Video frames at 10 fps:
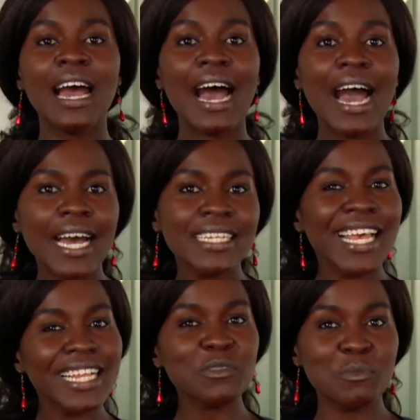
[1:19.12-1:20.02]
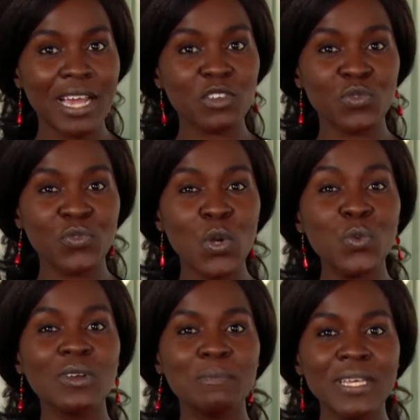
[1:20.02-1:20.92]
A handheld microphone
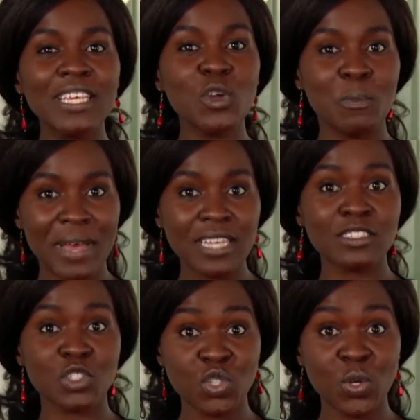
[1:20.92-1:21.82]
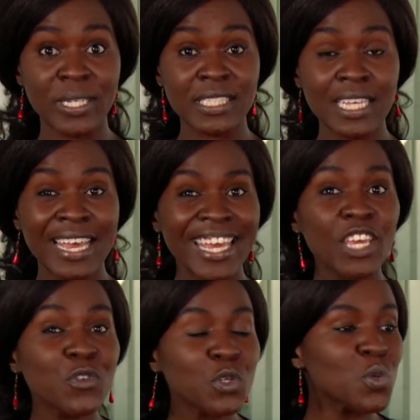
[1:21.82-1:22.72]
would be your best choice
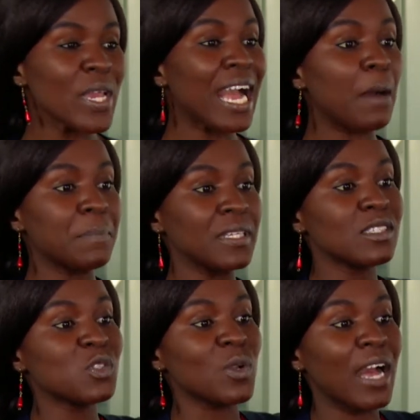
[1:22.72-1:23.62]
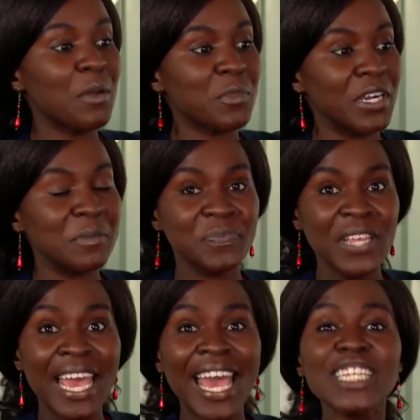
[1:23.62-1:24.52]
if you're doing a piece to camera
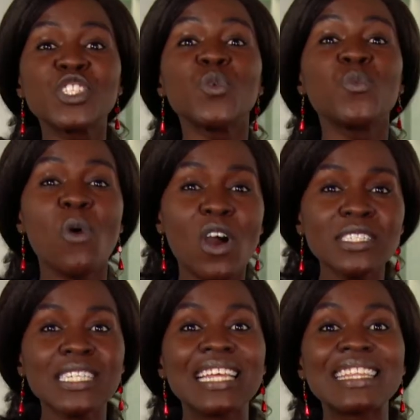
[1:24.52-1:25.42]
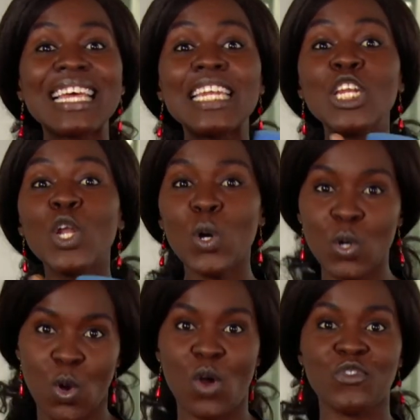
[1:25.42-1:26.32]
and you want the logo of